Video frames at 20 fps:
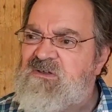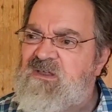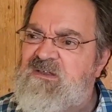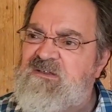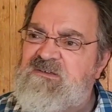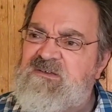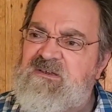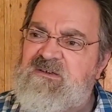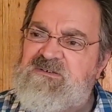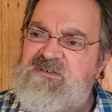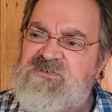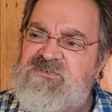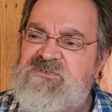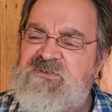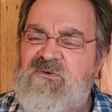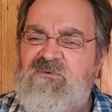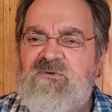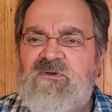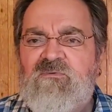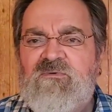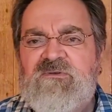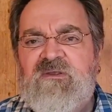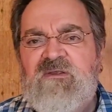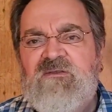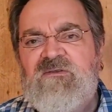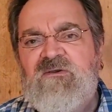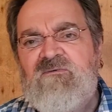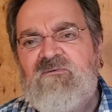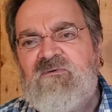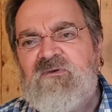like they just don't know what
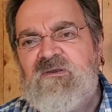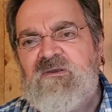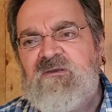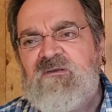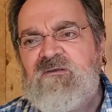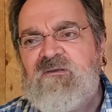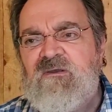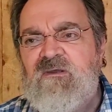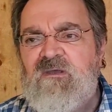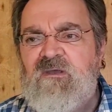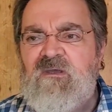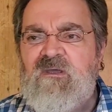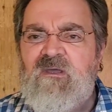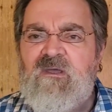they're doing.